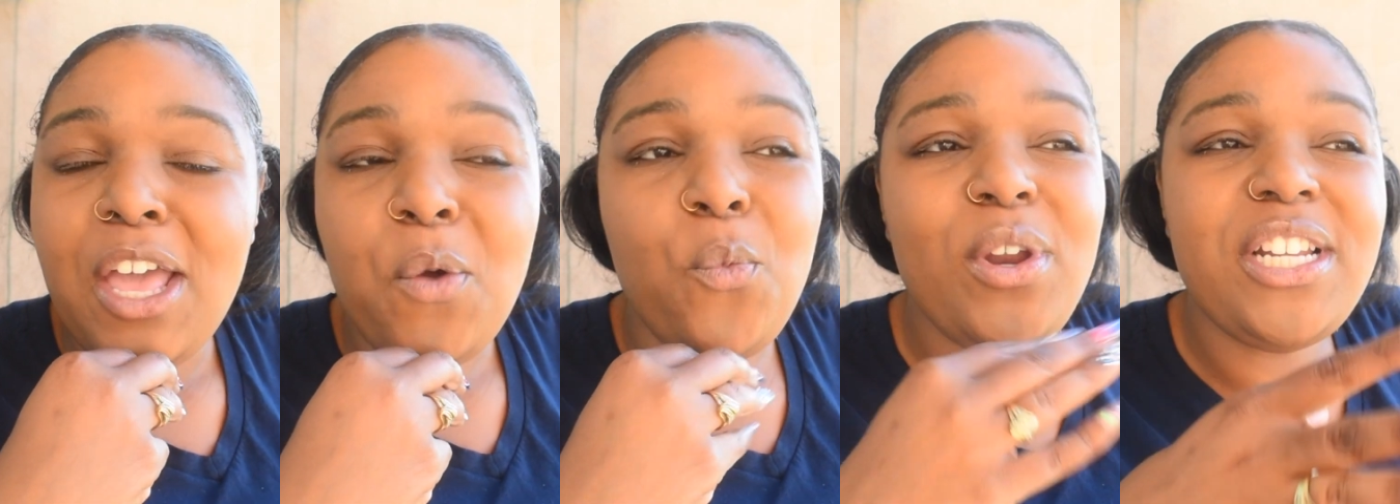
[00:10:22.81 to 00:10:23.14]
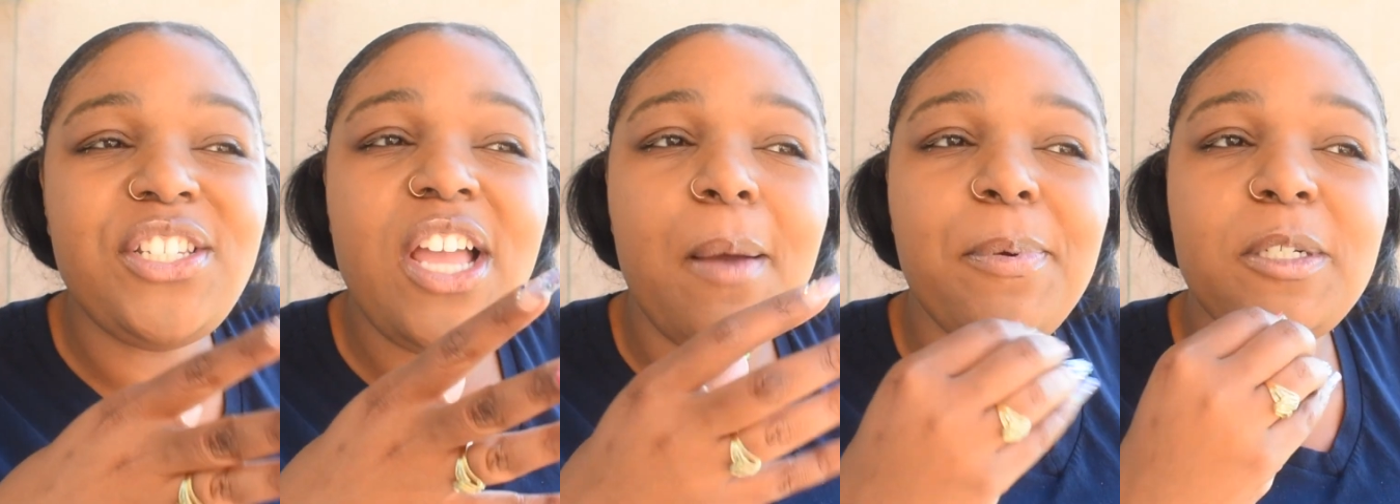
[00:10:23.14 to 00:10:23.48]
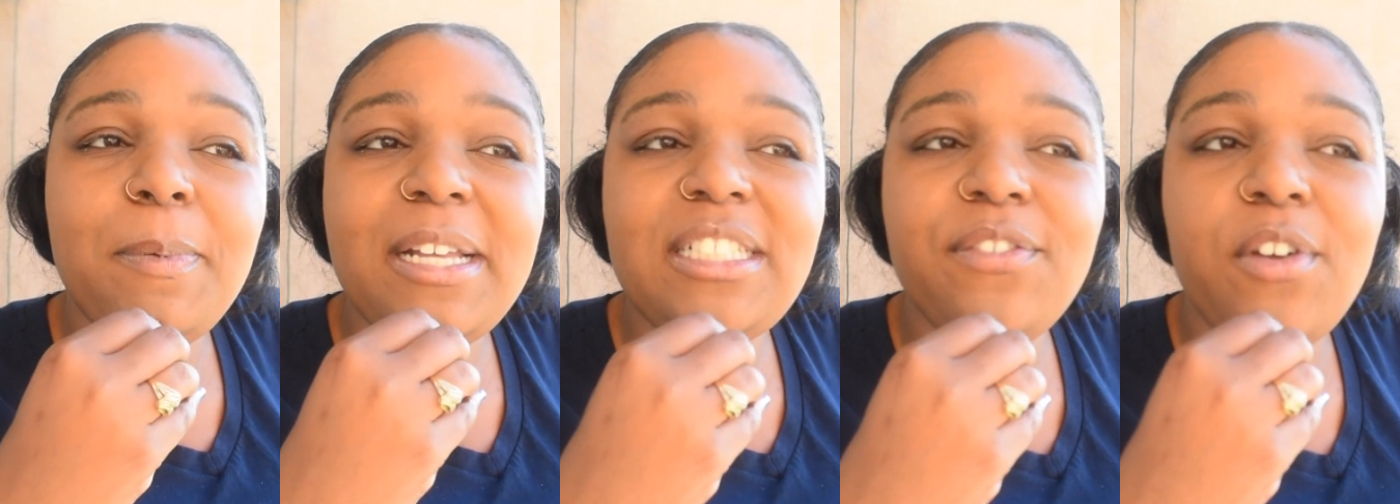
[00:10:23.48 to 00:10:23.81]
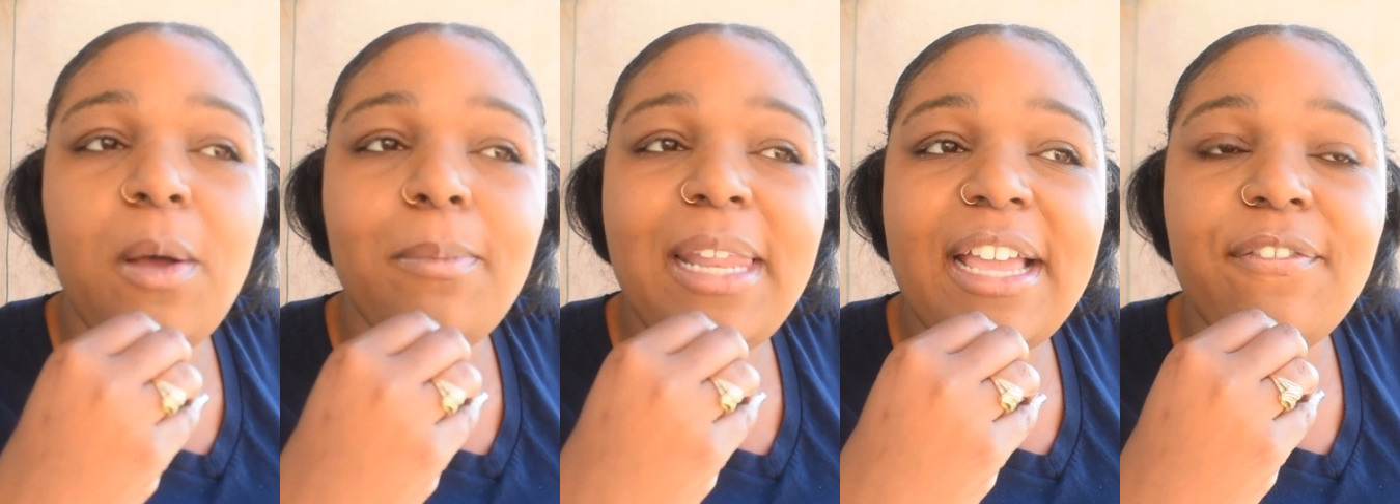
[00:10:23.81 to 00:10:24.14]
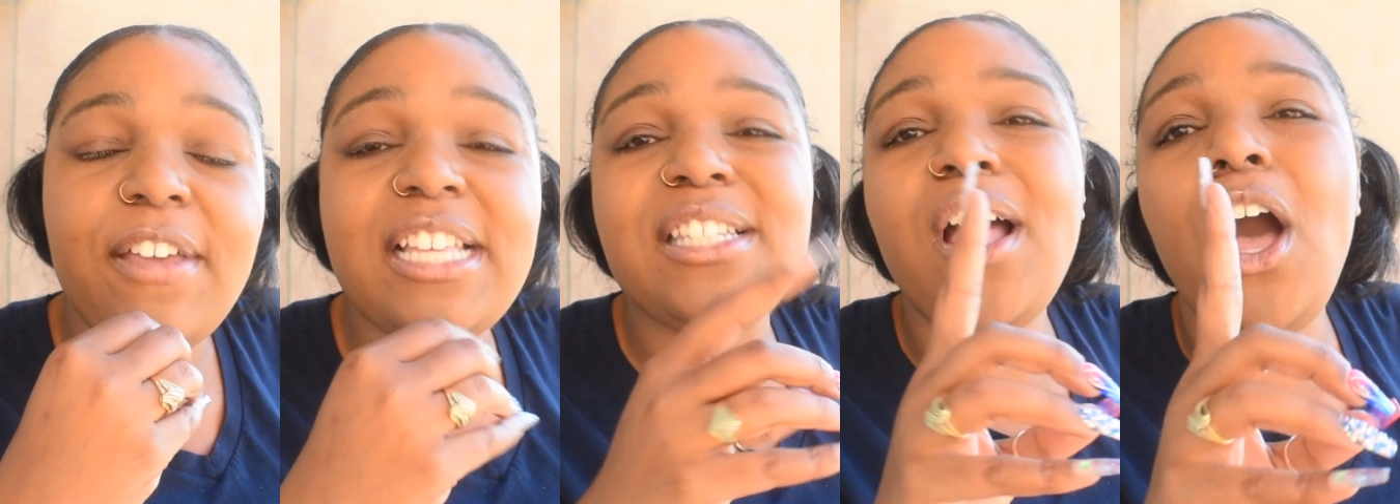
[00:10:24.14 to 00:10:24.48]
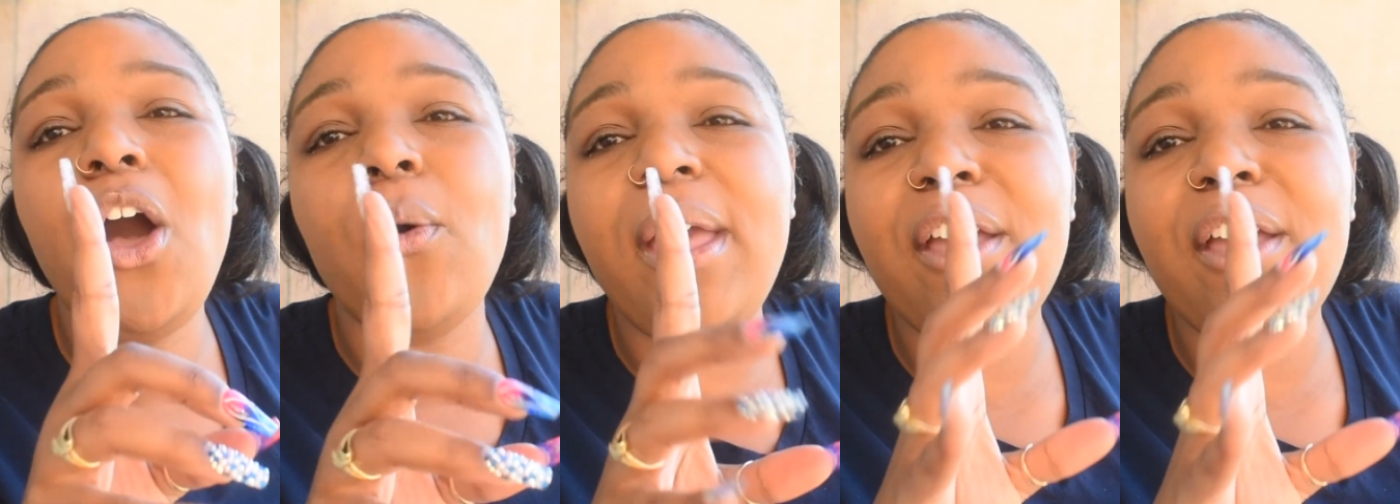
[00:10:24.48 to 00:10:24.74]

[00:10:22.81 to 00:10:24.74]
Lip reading: What is y'all perspective on blackface? Oh,